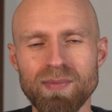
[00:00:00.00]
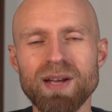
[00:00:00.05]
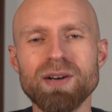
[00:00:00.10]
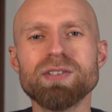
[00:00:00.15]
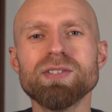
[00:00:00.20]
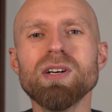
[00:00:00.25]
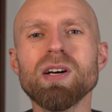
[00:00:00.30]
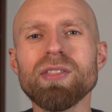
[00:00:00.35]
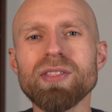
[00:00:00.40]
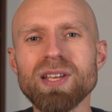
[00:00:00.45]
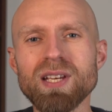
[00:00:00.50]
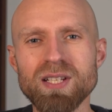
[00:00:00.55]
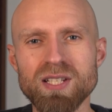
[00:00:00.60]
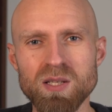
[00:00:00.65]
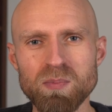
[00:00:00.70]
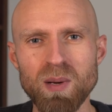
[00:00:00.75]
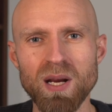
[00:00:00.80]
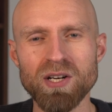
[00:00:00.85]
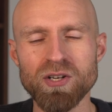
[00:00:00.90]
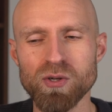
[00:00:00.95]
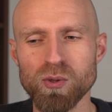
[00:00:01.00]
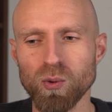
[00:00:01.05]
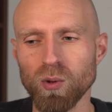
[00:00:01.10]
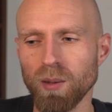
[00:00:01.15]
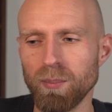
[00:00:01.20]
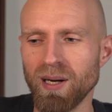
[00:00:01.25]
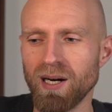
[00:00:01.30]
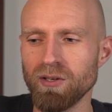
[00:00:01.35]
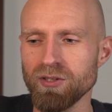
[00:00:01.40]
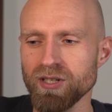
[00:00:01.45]
There's nothing special
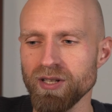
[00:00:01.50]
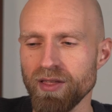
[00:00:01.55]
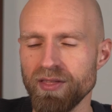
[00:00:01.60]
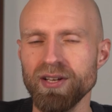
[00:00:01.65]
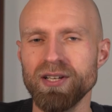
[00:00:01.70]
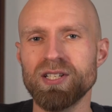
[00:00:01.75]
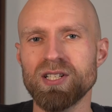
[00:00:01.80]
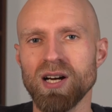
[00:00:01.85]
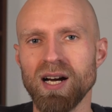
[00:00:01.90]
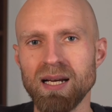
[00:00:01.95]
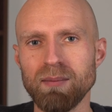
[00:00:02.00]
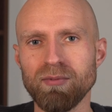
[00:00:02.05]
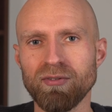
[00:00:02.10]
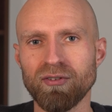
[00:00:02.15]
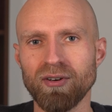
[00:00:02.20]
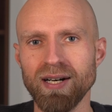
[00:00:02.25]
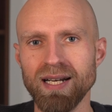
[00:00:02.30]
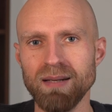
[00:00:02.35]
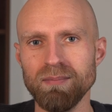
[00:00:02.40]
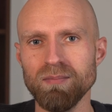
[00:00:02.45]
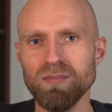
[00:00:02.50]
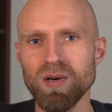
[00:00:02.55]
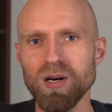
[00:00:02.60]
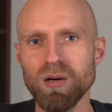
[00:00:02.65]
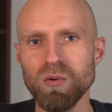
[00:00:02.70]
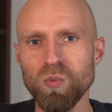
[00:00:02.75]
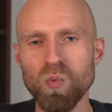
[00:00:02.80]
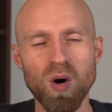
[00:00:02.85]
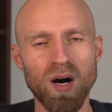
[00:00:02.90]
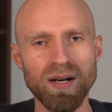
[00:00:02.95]
about the time frame
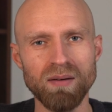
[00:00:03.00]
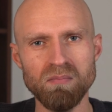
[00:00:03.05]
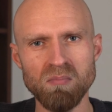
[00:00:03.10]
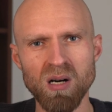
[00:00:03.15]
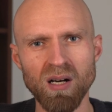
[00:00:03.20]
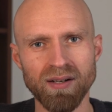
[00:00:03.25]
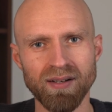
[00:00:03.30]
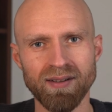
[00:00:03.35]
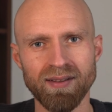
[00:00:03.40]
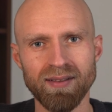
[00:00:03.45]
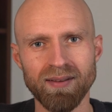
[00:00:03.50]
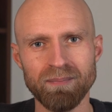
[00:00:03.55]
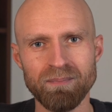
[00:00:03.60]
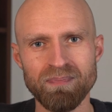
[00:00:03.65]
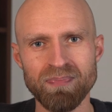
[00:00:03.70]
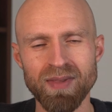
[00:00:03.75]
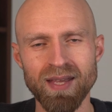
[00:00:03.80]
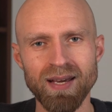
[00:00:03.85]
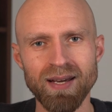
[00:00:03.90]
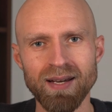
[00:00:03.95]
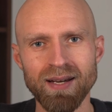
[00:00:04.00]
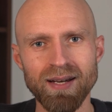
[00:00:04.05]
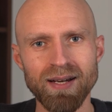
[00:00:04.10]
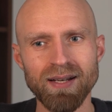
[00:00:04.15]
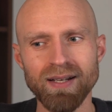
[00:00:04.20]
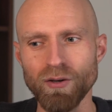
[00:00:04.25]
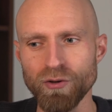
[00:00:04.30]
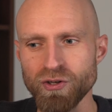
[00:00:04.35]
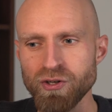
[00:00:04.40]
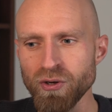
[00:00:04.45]
1 month.
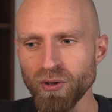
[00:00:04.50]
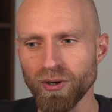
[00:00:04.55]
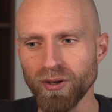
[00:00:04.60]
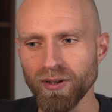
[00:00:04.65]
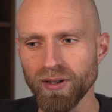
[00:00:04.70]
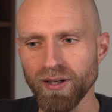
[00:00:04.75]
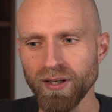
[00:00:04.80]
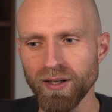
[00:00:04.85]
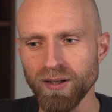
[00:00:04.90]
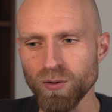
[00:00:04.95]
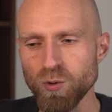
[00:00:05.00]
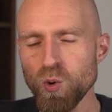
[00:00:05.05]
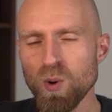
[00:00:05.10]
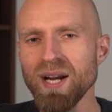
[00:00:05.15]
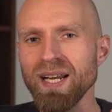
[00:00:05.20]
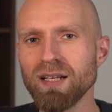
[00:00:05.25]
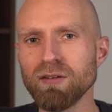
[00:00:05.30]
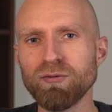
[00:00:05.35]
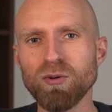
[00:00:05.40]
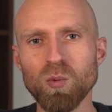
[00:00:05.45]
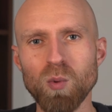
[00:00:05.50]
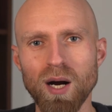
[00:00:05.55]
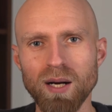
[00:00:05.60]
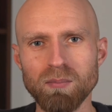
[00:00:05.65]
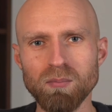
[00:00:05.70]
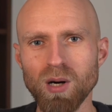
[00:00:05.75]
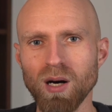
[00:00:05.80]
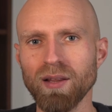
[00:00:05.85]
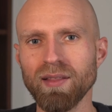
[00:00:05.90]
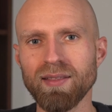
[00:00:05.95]
Now sure, quitting for
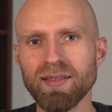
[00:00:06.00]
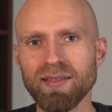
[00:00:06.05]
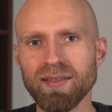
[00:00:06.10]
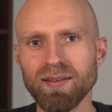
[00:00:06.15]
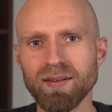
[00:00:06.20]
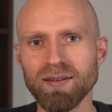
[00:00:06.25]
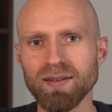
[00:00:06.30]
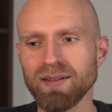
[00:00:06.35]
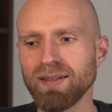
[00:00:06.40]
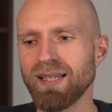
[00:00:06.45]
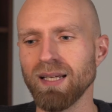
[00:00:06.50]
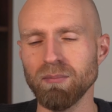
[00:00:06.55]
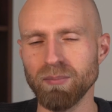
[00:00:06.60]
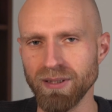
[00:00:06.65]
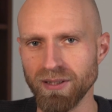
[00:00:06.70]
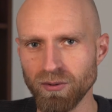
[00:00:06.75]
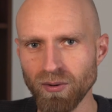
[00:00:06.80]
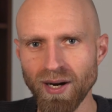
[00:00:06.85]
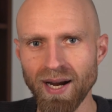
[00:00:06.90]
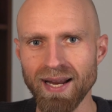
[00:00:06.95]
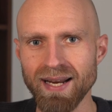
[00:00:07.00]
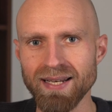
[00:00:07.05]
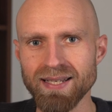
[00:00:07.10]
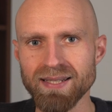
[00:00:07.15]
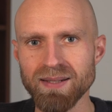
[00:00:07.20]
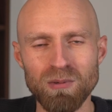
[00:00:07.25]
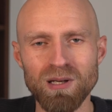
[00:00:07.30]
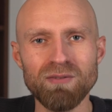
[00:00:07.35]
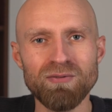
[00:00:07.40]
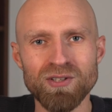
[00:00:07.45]
1 month can be great,
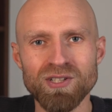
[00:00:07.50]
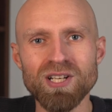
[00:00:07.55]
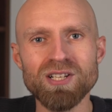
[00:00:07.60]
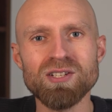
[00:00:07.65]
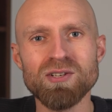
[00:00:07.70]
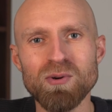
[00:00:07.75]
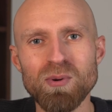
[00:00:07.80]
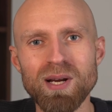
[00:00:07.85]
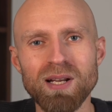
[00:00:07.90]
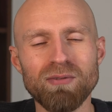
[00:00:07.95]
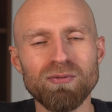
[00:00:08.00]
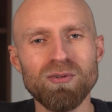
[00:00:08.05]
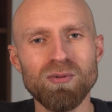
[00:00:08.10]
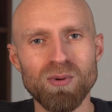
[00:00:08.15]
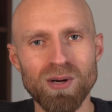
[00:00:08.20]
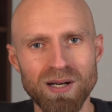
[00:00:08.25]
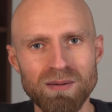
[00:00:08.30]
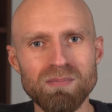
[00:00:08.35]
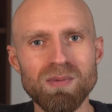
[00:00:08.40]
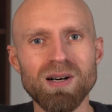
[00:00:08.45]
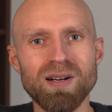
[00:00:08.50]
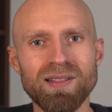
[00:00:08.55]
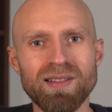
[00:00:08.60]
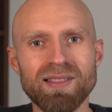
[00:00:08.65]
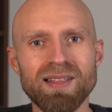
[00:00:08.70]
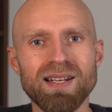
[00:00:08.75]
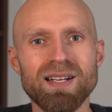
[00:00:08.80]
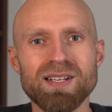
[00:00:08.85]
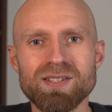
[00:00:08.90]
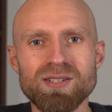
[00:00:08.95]
but if you just quit for 1
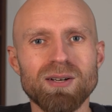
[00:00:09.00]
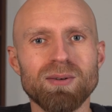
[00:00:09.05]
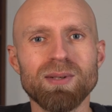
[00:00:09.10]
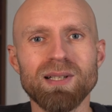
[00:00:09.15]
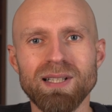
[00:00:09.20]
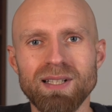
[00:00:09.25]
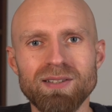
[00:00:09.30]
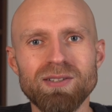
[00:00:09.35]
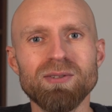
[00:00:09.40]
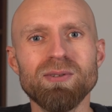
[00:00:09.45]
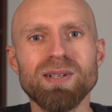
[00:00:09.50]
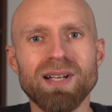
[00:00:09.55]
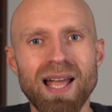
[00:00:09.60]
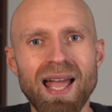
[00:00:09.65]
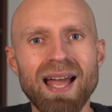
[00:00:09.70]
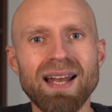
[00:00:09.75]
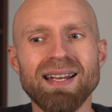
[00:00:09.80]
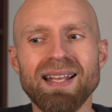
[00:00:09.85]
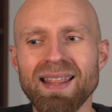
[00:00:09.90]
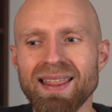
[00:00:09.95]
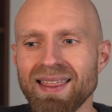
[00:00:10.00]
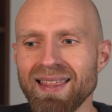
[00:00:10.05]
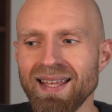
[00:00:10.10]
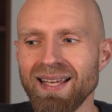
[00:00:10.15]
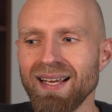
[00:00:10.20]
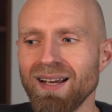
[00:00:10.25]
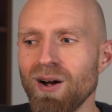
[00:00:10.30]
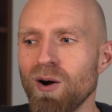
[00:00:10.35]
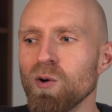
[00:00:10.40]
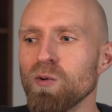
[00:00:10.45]
month, then it's not really doing
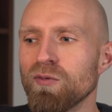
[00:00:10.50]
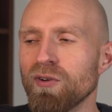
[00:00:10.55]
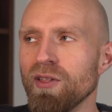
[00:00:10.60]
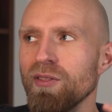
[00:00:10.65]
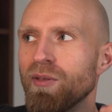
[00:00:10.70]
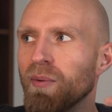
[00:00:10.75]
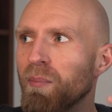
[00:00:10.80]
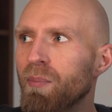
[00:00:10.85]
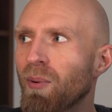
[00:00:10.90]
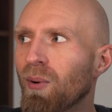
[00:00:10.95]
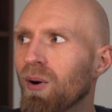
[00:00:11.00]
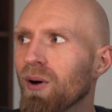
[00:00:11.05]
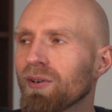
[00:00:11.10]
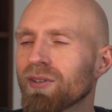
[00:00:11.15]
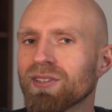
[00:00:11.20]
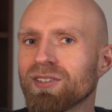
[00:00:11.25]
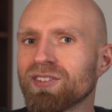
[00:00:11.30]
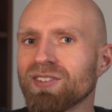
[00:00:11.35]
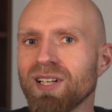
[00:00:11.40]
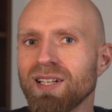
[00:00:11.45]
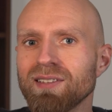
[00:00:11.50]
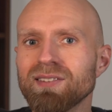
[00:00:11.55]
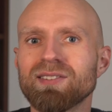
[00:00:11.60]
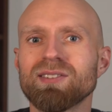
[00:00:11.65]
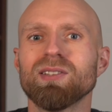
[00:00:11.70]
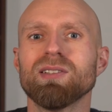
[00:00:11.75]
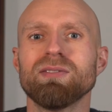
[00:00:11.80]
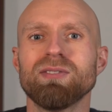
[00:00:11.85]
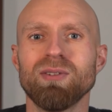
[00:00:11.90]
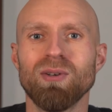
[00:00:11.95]
anything over the broader sense
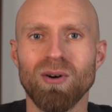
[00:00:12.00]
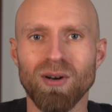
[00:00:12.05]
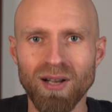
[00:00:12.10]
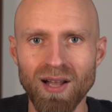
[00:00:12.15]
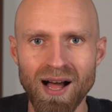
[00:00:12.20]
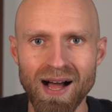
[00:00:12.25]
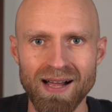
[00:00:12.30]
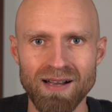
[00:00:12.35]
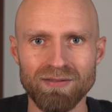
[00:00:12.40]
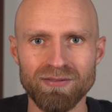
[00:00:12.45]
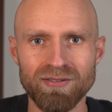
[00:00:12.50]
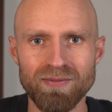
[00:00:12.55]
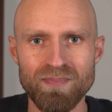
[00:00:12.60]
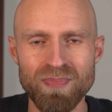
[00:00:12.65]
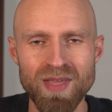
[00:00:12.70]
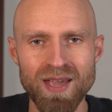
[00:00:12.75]
of your life.